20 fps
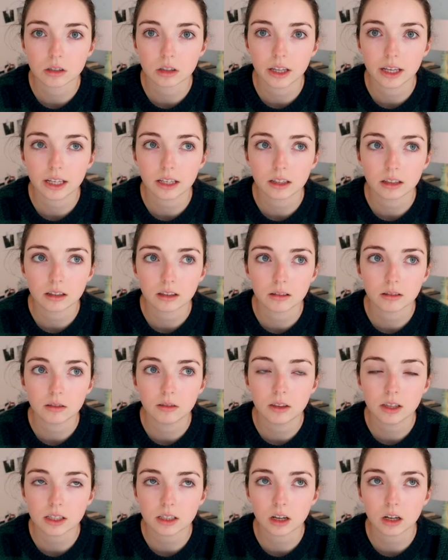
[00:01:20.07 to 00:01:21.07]
Like
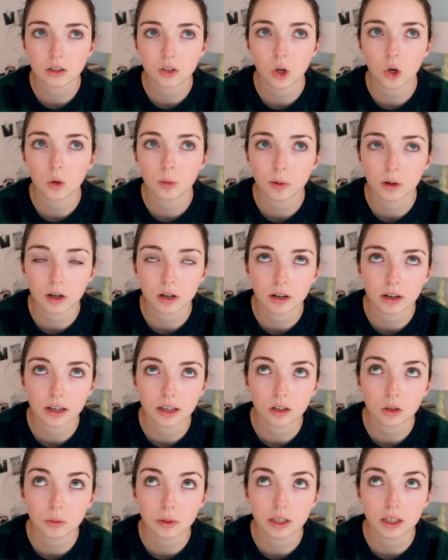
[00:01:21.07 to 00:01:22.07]
this October,
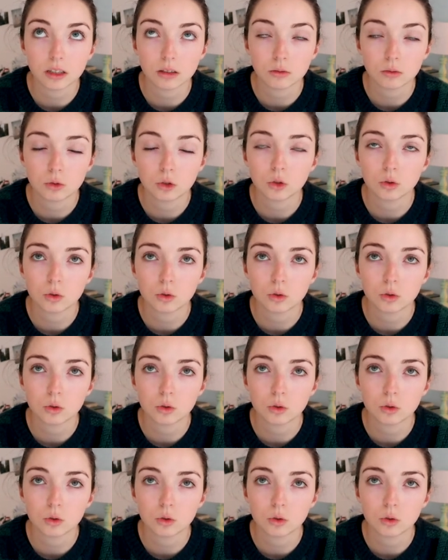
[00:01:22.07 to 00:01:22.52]
it'll be